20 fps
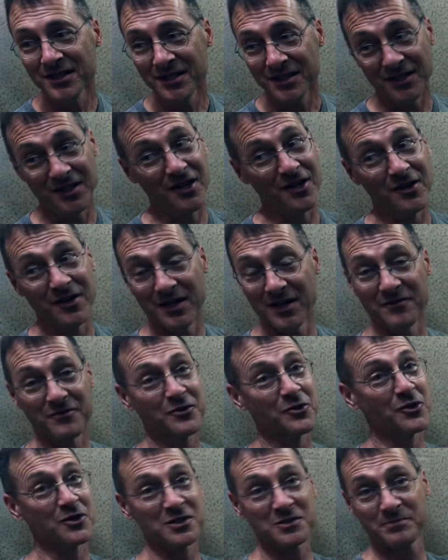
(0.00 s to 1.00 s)
And of
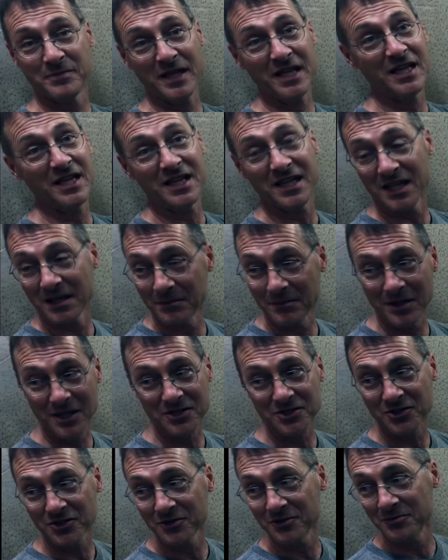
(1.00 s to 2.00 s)
course, being in a
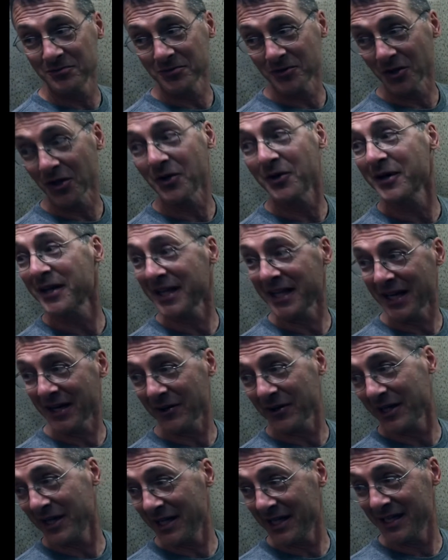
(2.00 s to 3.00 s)
mushroom growing
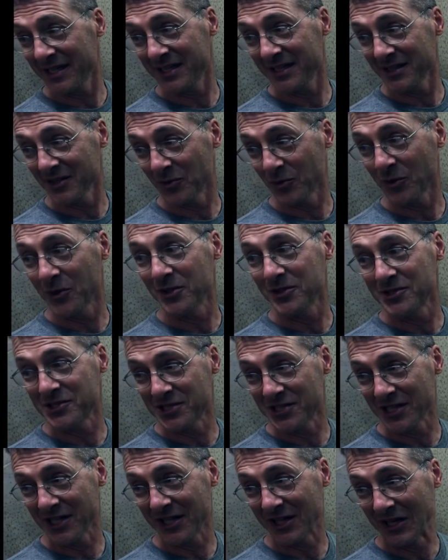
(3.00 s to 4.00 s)
area in the
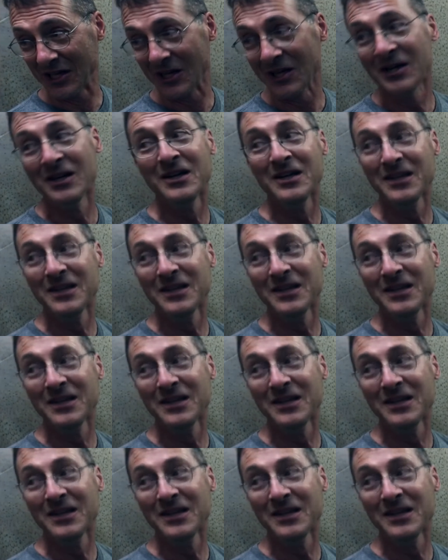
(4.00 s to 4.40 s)
woods here,